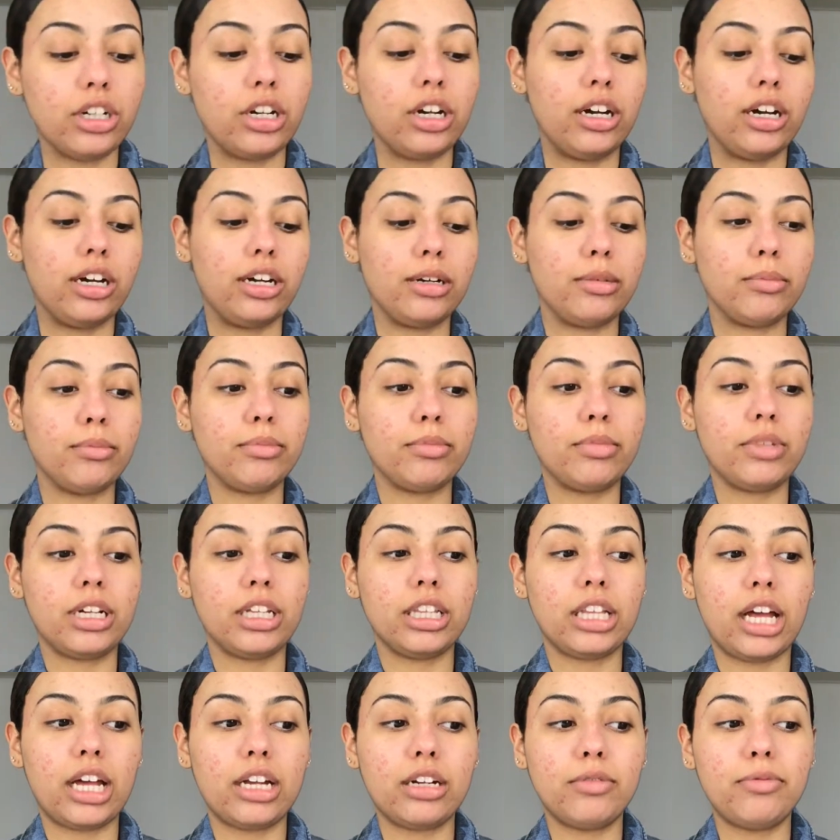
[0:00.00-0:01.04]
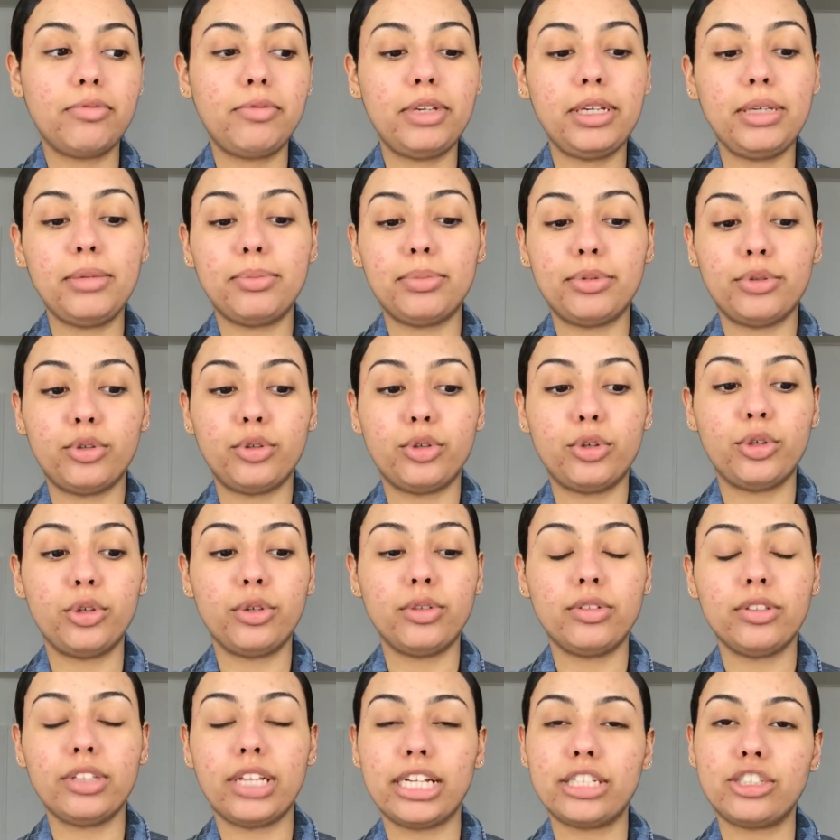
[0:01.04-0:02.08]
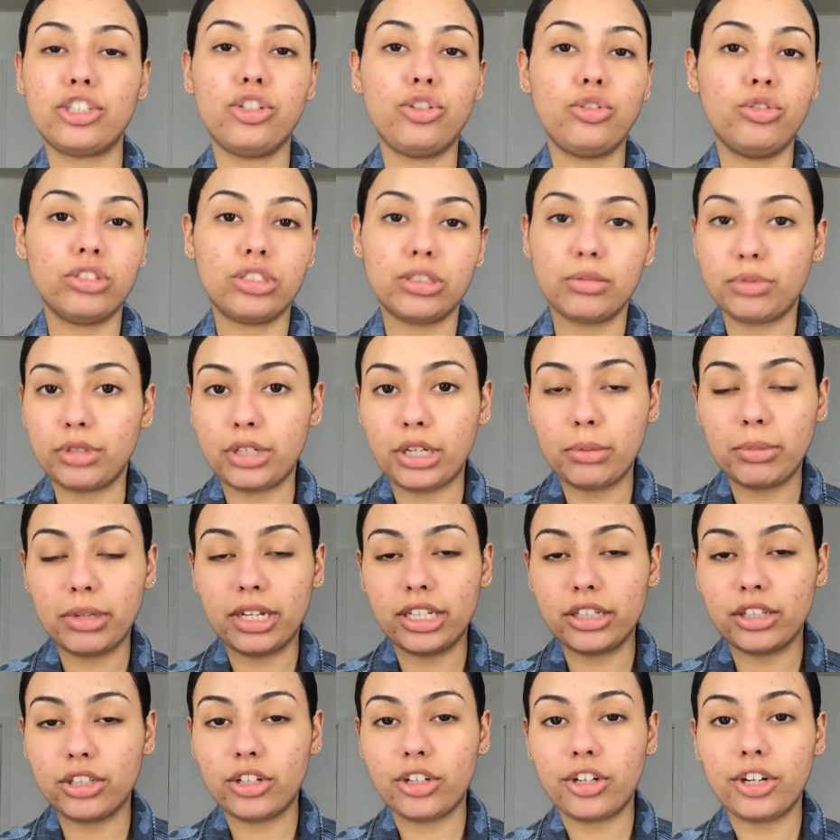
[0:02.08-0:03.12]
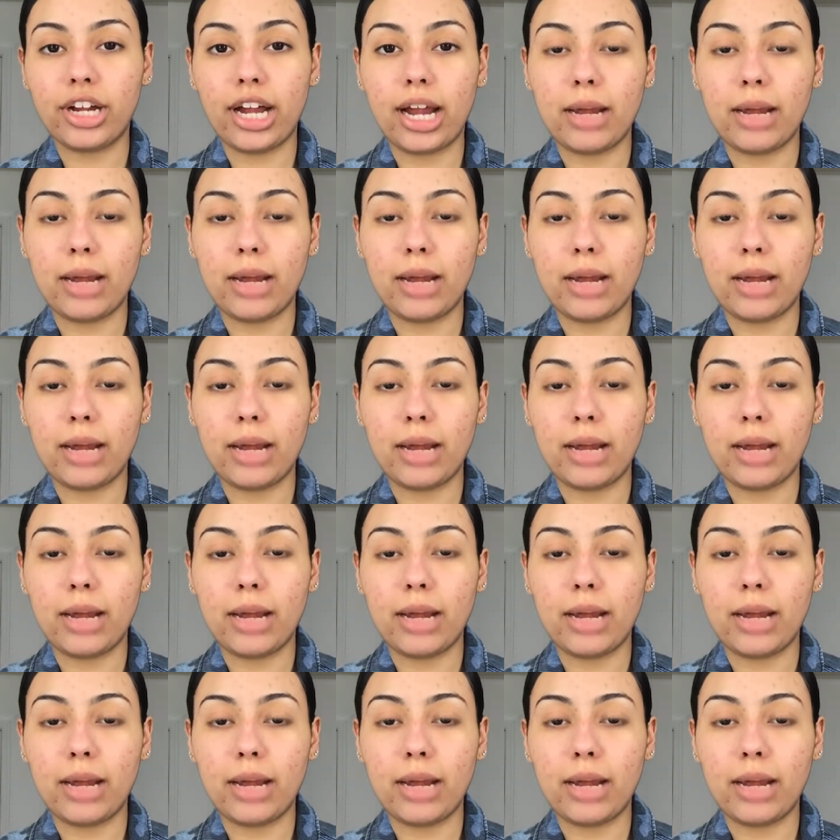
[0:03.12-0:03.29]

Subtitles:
A lot of people like to use a beauty blender.